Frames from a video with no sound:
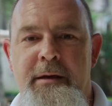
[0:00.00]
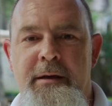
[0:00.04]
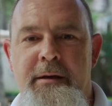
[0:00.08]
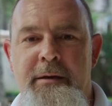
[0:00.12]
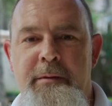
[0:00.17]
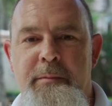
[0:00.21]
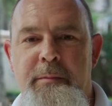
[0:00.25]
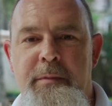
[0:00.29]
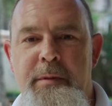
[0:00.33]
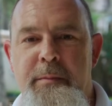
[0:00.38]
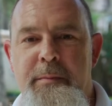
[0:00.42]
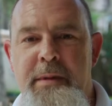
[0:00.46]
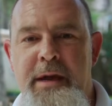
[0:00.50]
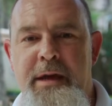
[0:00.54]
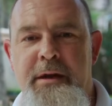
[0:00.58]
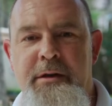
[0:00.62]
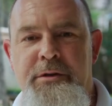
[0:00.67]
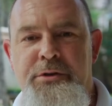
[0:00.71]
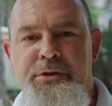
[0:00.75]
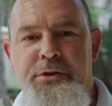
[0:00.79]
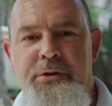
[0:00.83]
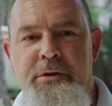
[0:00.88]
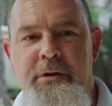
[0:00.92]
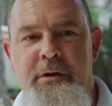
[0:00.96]
am the
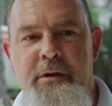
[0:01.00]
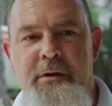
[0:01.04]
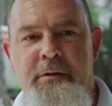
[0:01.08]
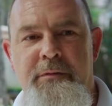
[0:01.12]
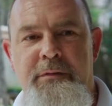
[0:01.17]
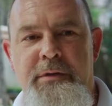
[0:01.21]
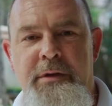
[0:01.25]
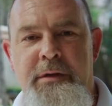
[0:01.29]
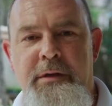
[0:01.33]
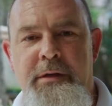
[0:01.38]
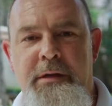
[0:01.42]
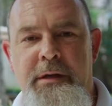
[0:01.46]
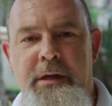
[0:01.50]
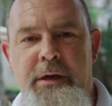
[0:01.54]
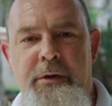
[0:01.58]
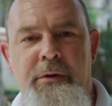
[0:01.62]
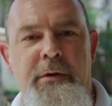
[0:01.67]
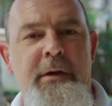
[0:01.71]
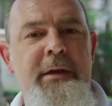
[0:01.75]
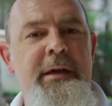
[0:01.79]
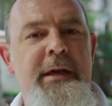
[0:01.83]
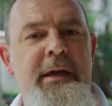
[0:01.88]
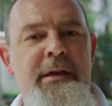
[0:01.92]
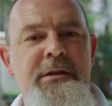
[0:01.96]
manager of the
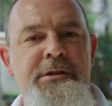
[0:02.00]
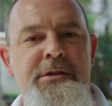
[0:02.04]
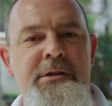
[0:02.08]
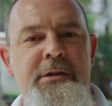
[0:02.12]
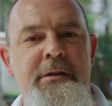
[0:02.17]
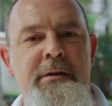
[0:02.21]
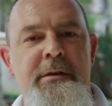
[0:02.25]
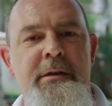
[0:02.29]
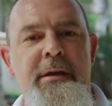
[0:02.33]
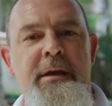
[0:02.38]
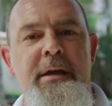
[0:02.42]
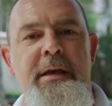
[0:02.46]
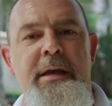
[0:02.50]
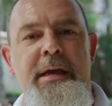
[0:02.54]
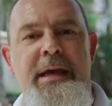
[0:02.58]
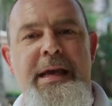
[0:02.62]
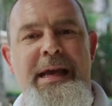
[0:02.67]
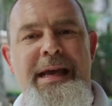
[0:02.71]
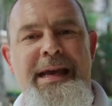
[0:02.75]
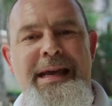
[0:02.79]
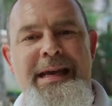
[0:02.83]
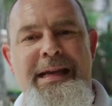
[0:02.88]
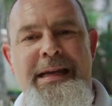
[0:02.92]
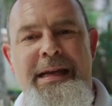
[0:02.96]
Irrigation
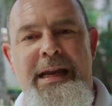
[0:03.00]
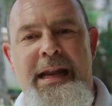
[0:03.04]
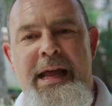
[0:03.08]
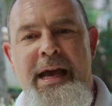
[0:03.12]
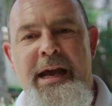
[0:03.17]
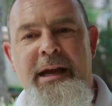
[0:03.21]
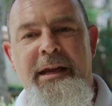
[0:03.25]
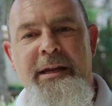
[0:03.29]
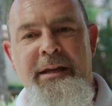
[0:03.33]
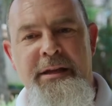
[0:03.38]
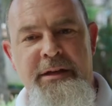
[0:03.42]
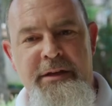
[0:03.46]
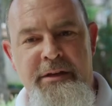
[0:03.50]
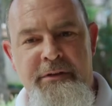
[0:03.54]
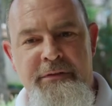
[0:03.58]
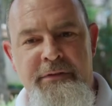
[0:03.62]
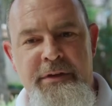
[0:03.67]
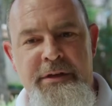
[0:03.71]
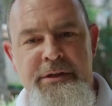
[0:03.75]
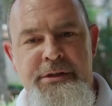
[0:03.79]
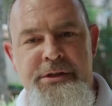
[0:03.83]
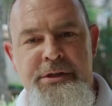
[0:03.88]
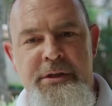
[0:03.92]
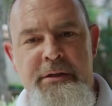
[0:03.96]
and Lighting
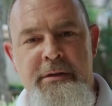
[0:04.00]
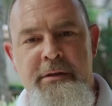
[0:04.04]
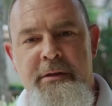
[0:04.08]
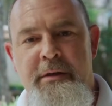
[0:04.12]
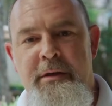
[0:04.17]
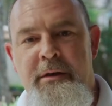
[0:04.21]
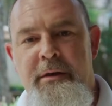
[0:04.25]
Division.